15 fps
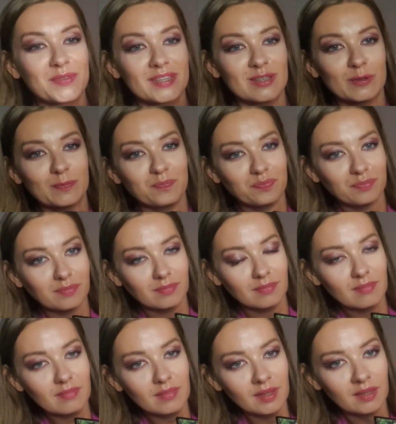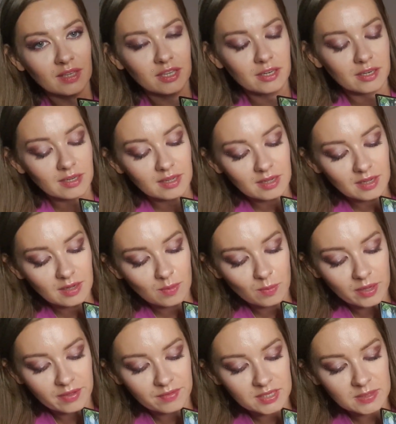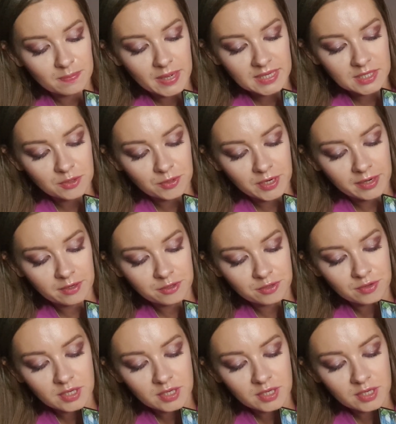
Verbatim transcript: So here we have this masculine energy.